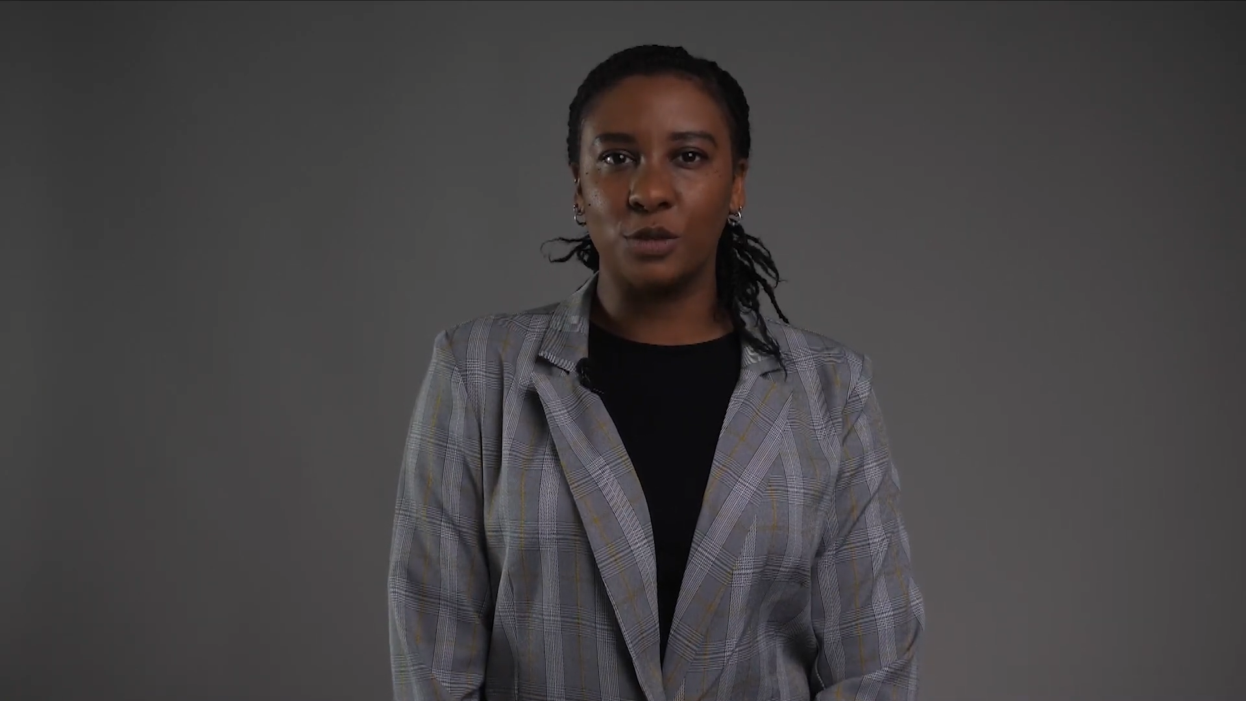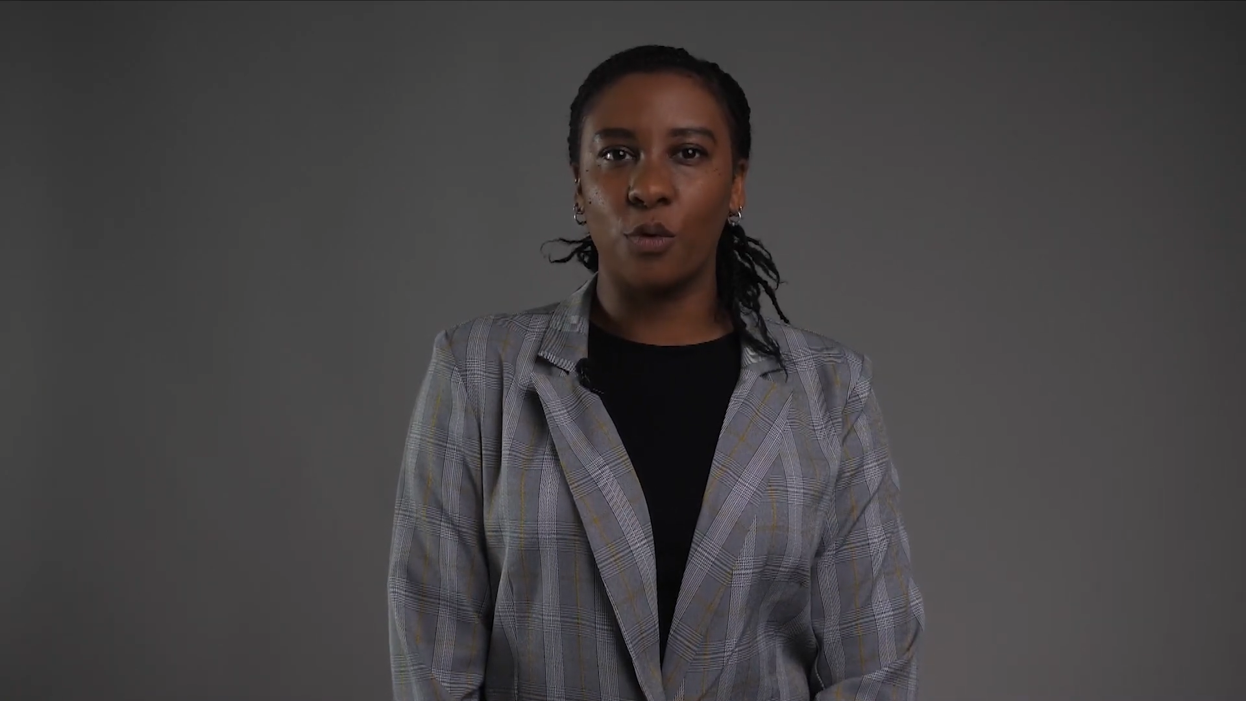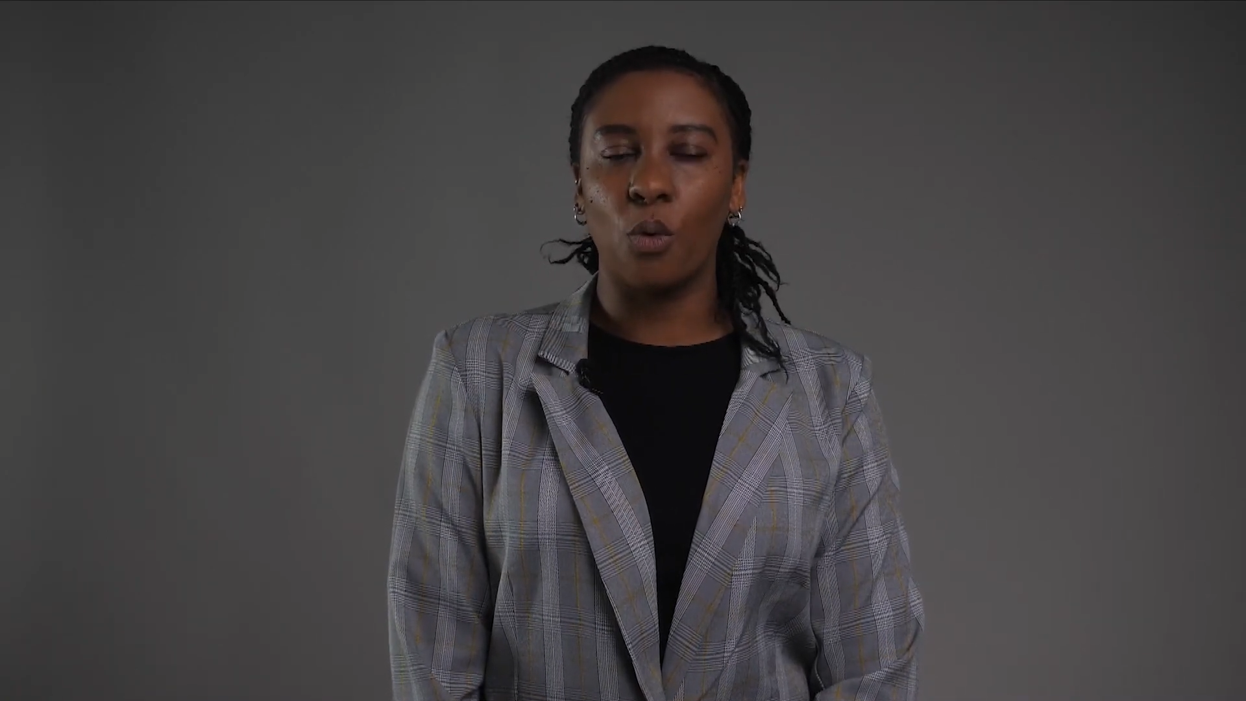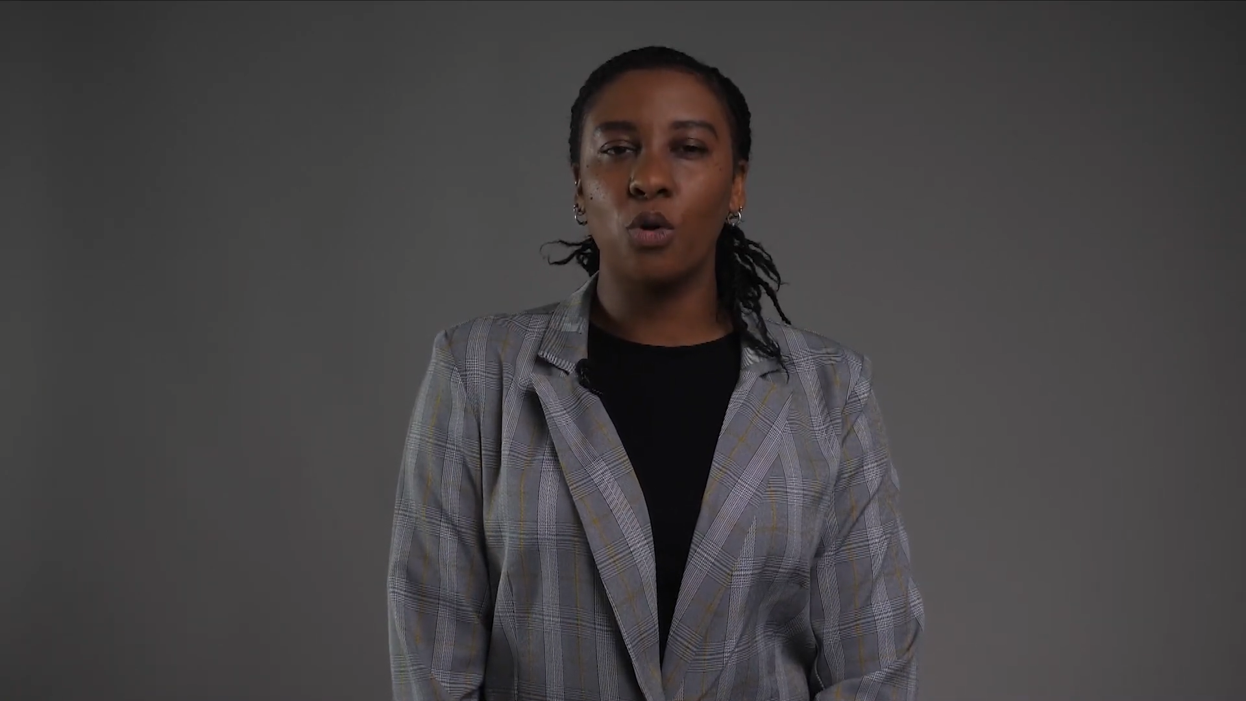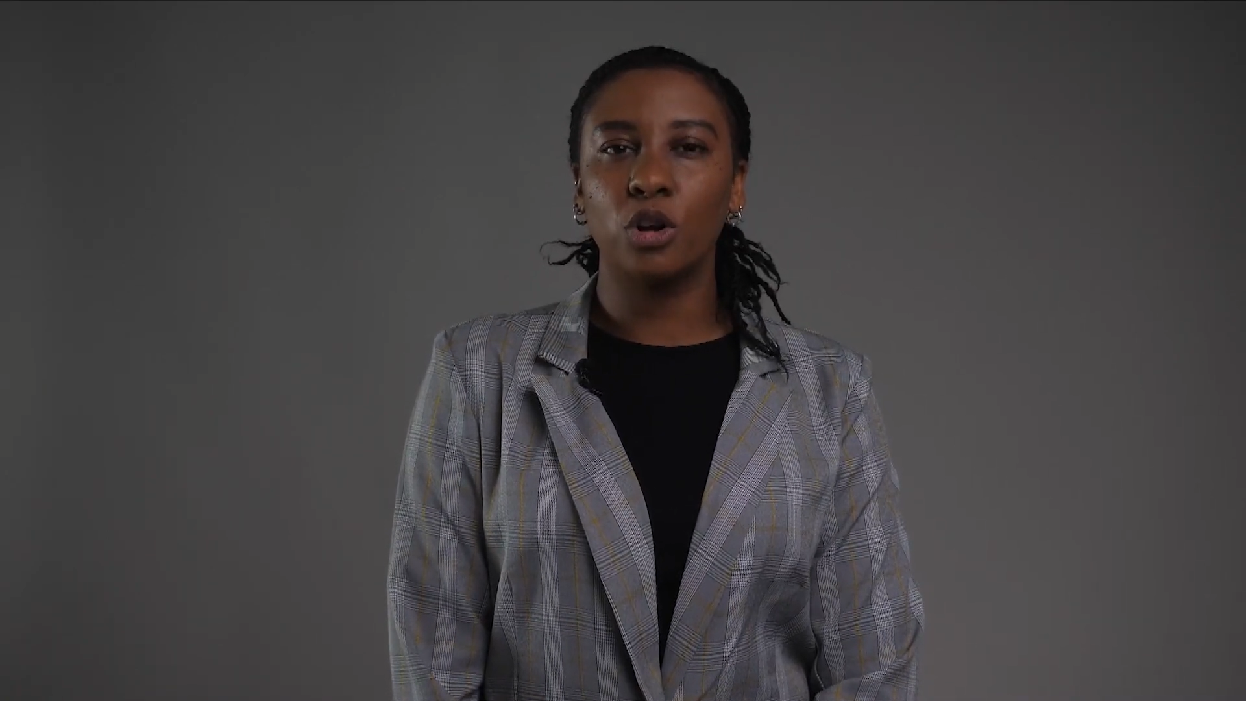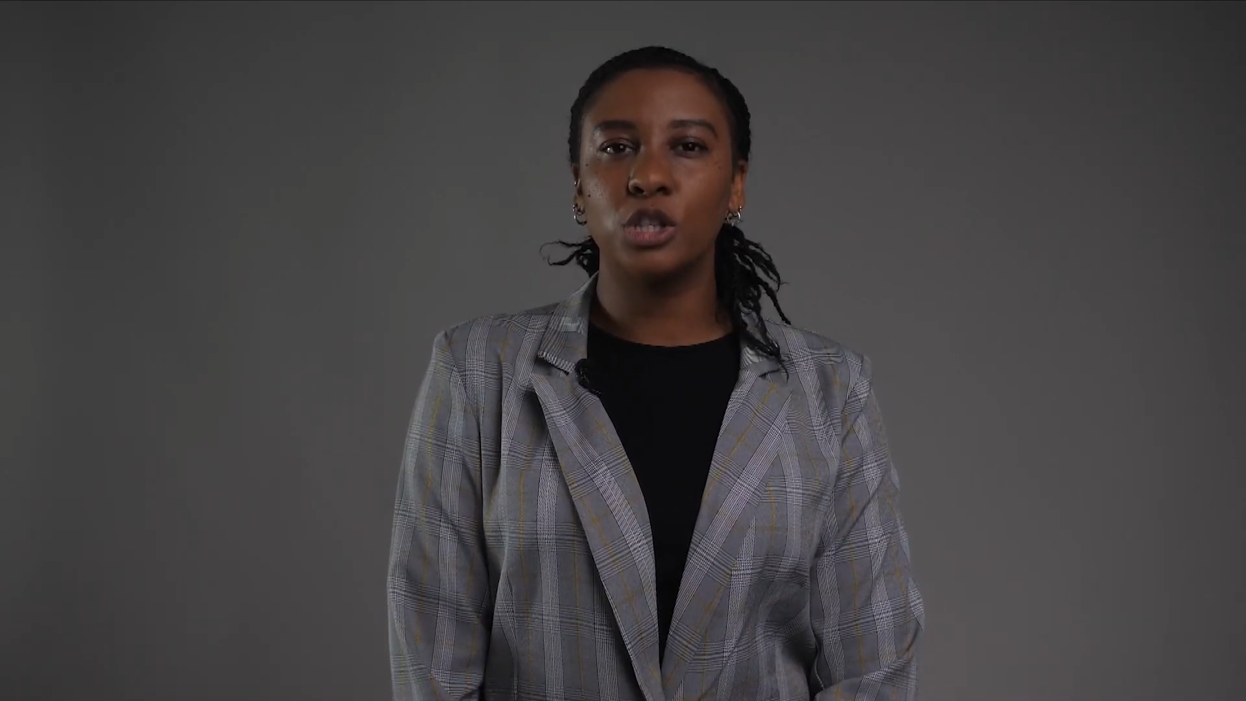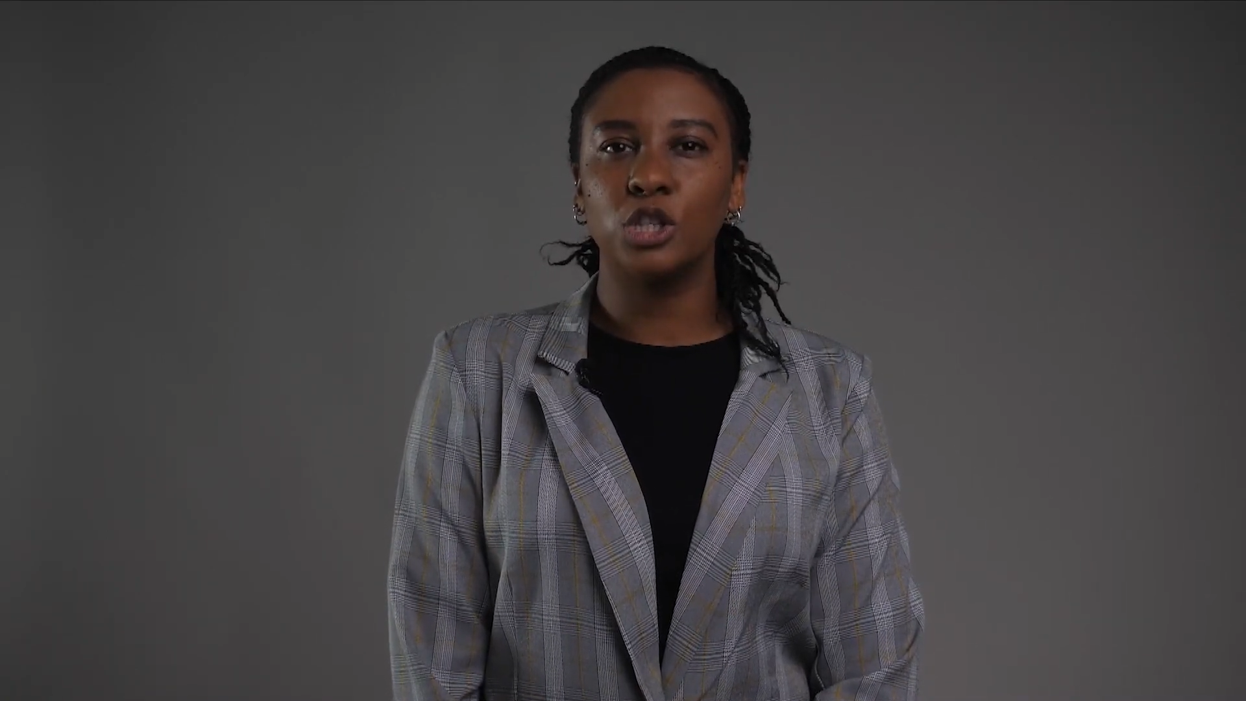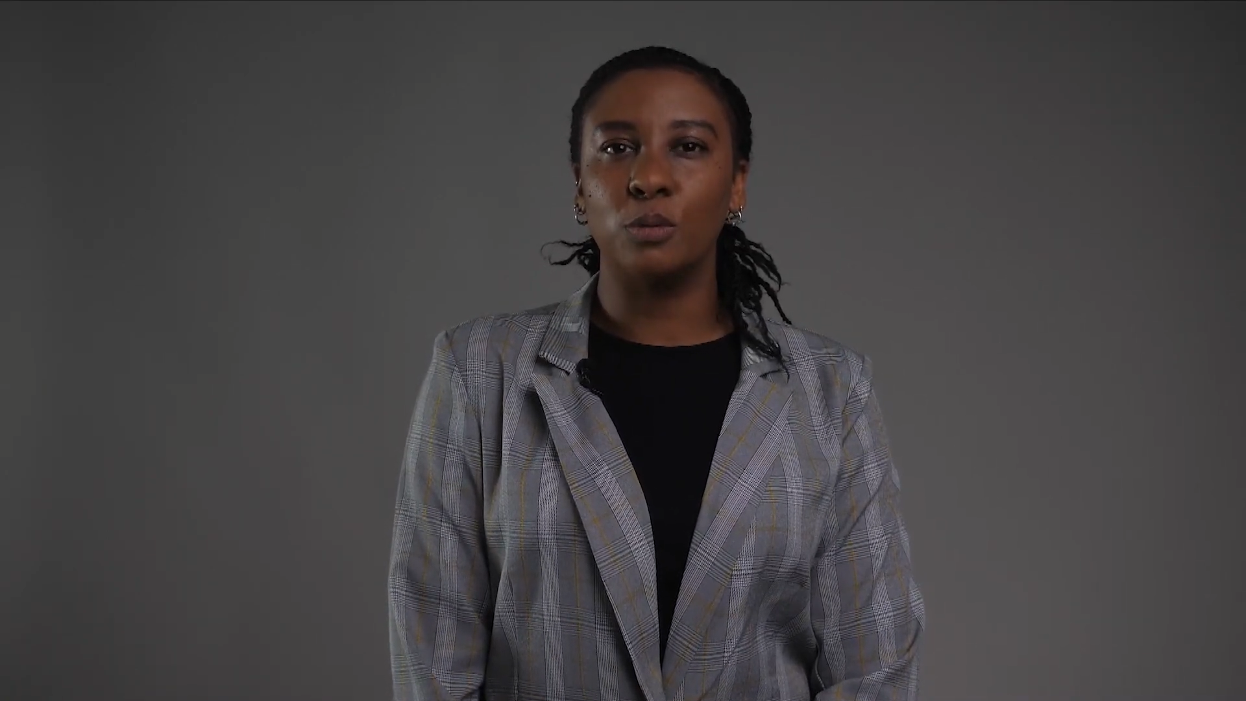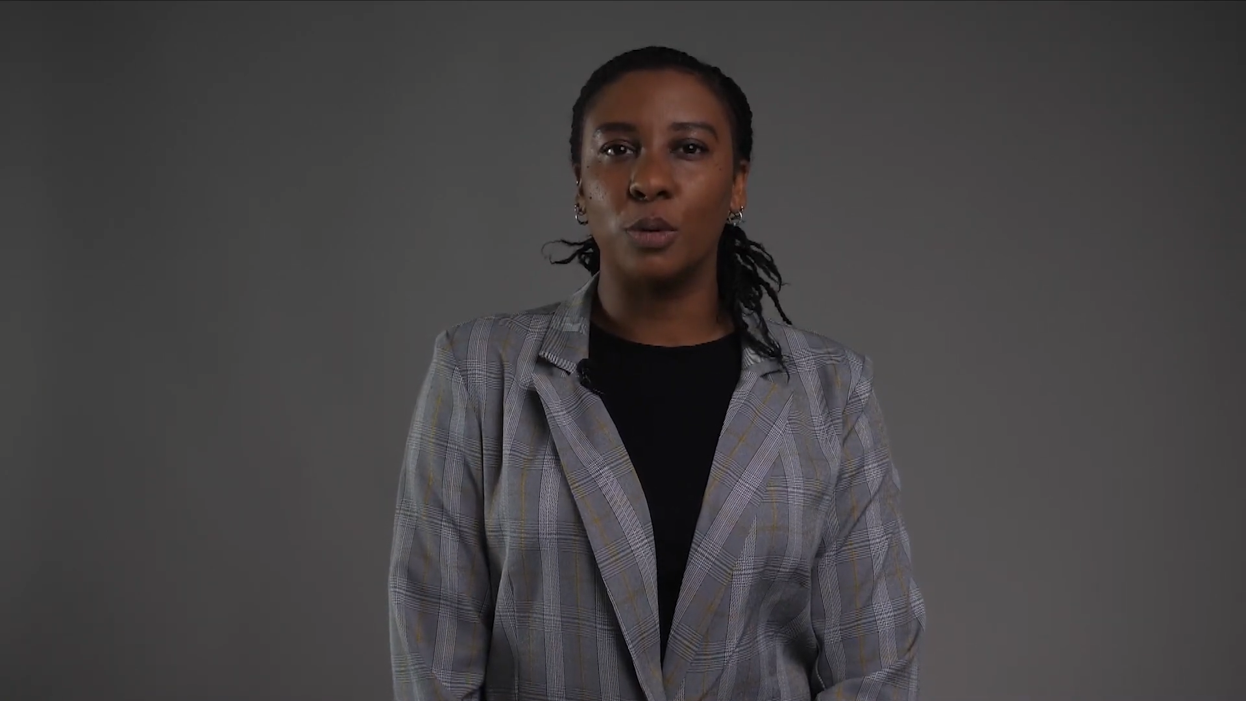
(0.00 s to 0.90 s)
for all consumer